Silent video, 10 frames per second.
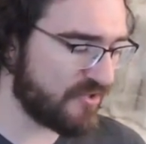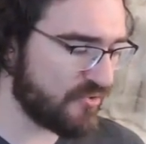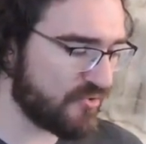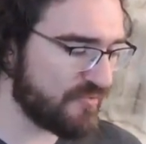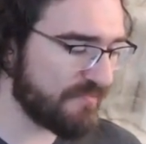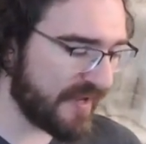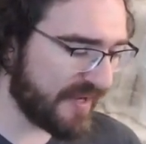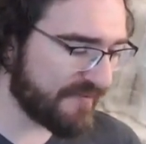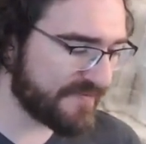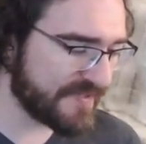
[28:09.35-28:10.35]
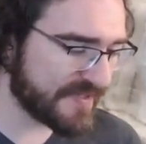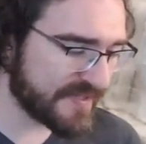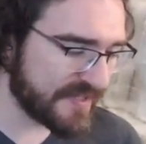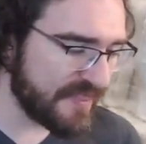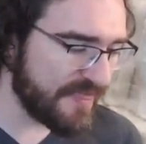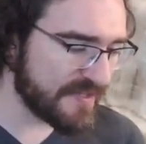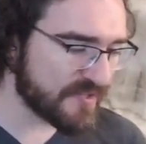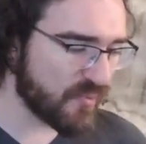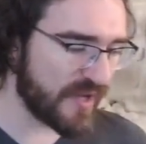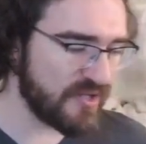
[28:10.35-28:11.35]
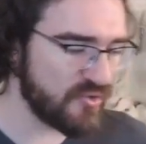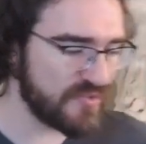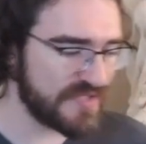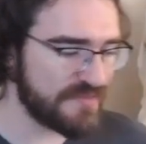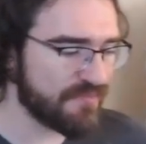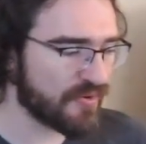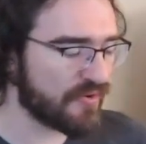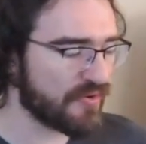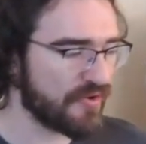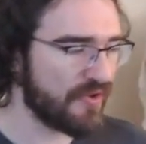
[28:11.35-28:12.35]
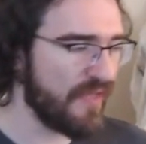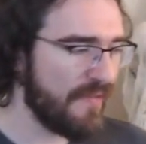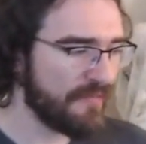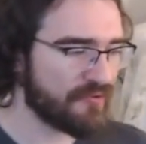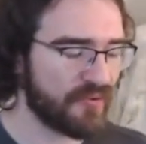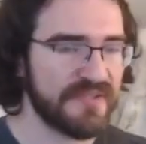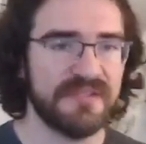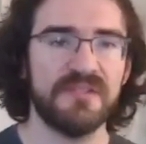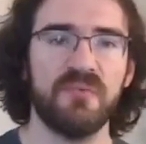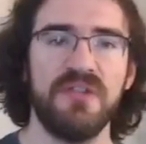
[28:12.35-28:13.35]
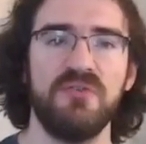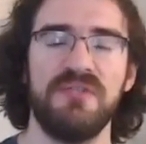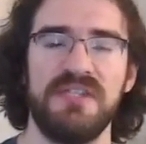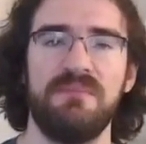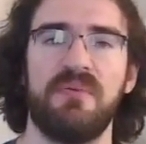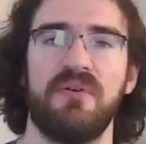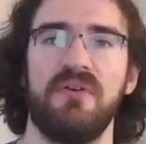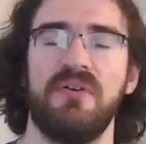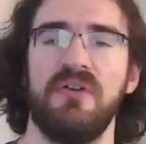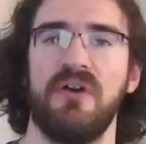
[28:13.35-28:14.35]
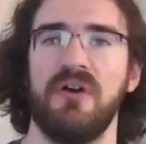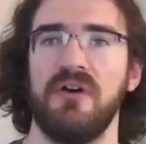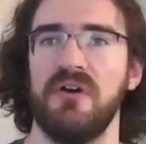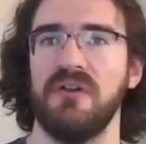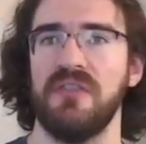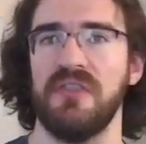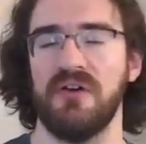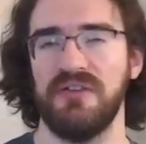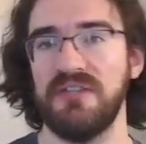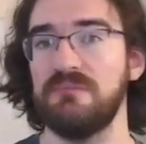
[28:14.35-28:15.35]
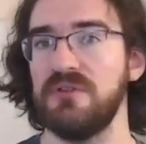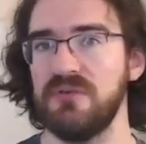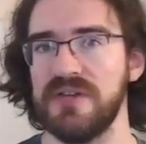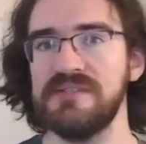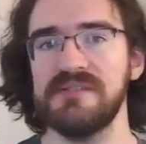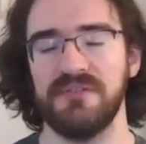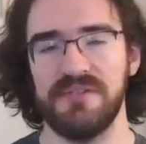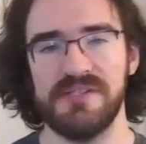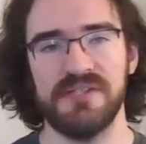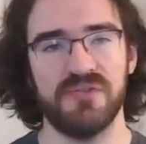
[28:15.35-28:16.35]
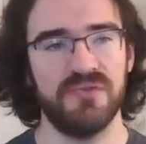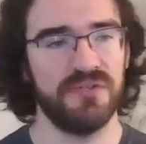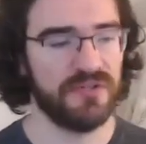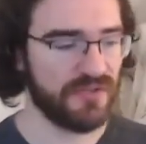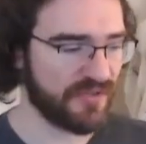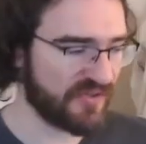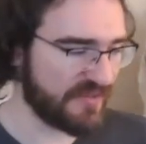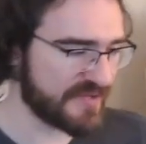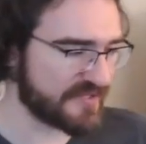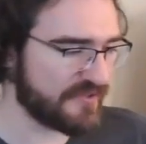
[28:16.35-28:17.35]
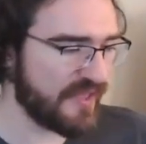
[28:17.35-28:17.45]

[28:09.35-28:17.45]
might have seen this when you deploy, for instance, when you deploy on AWS, on EC2, and on Amazon.